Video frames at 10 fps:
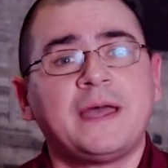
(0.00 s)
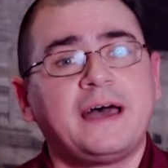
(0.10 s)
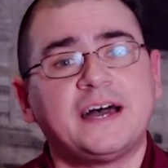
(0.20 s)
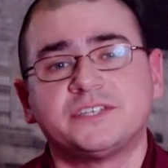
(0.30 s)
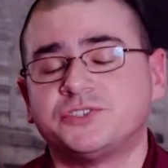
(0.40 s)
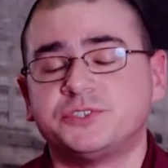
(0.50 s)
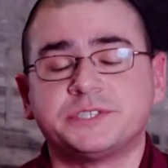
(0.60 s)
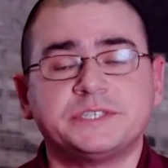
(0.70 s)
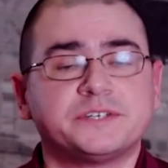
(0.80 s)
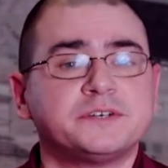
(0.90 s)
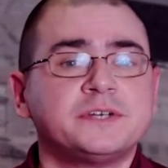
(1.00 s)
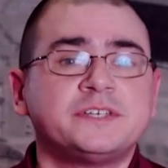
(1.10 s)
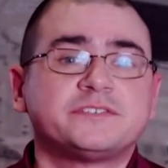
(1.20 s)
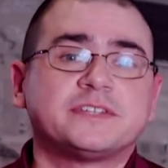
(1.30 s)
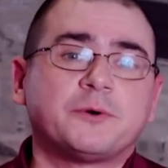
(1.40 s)
at junior year
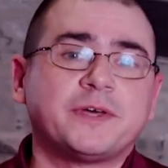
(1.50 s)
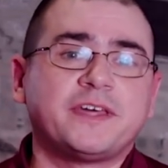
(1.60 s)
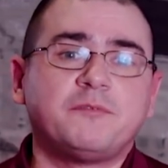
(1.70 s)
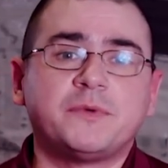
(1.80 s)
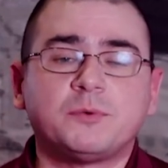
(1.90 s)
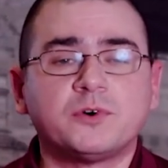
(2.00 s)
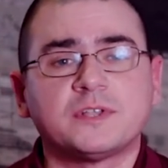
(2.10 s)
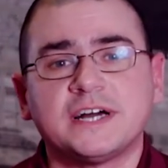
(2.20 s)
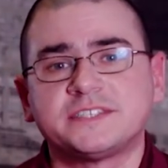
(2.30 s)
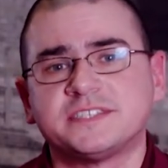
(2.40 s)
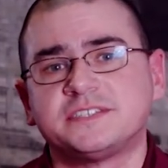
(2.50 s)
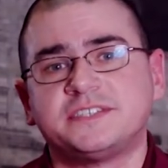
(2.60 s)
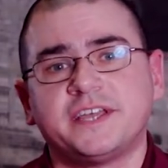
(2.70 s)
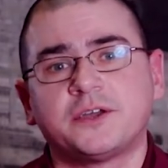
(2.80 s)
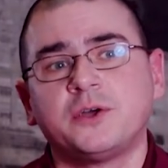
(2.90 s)
so that way they have minimal classes to
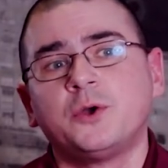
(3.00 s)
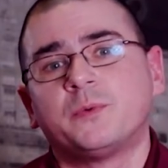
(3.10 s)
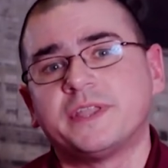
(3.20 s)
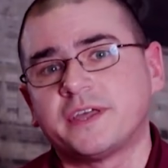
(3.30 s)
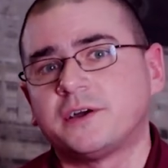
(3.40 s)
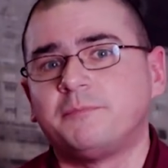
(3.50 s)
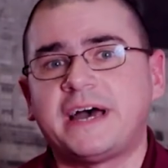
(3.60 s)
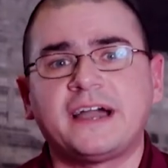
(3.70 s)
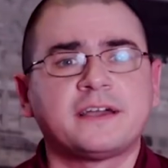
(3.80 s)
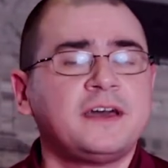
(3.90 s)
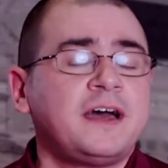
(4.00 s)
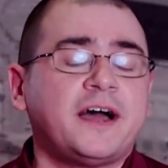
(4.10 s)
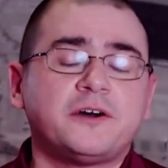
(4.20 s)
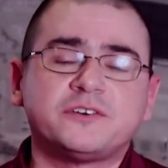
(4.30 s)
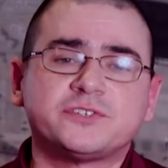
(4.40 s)
take when they come back.
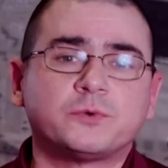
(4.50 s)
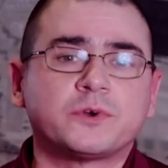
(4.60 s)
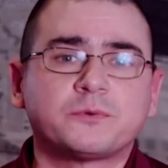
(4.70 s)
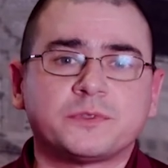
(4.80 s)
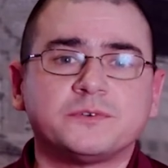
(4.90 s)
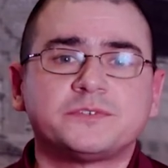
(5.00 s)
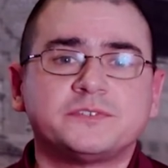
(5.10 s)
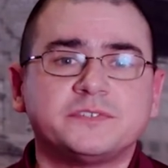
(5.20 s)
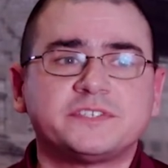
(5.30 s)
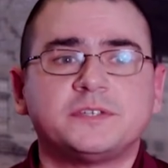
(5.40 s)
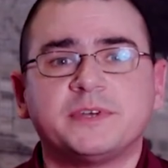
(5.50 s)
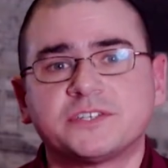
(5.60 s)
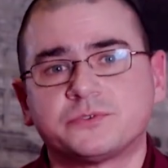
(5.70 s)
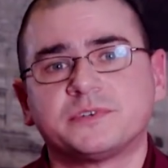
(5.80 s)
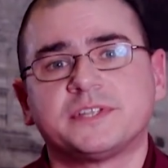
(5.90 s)
I also work with those students to
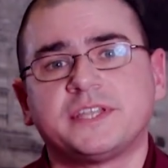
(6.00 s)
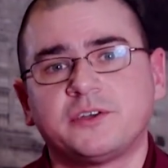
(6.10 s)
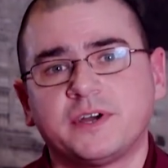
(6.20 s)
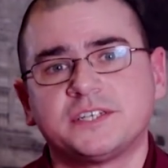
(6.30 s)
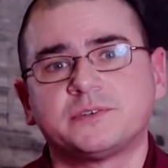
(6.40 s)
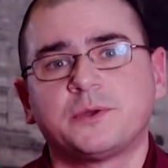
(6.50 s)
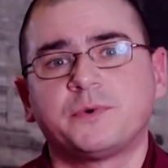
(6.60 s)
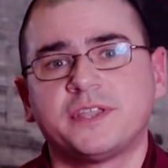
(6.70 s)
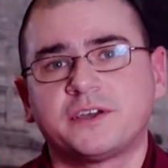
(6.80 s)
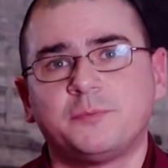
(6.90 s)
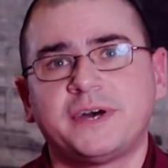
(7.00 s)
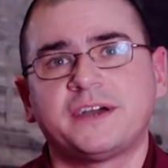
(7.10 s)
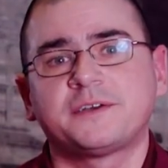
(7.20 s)
make sure that they graduate when they come back.